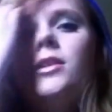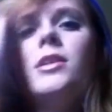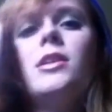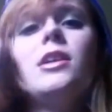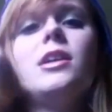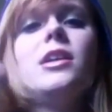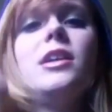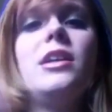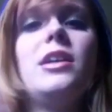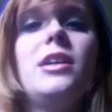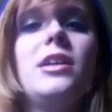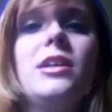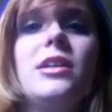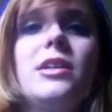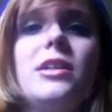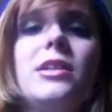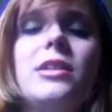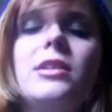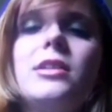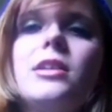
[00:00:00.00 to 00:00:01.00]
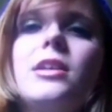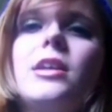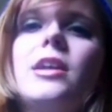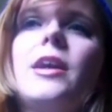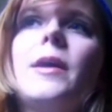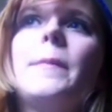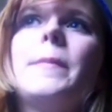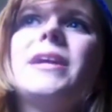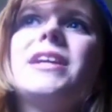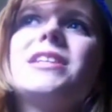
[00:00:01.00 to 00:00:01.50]
And
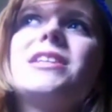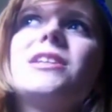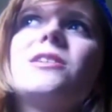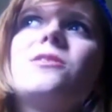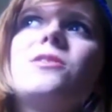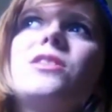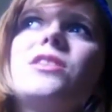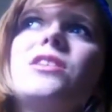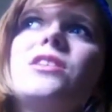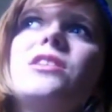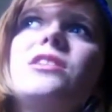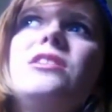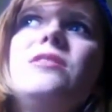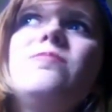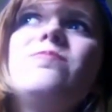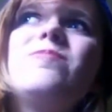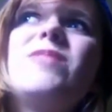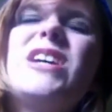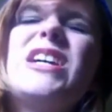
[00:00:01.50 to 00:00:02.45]
basically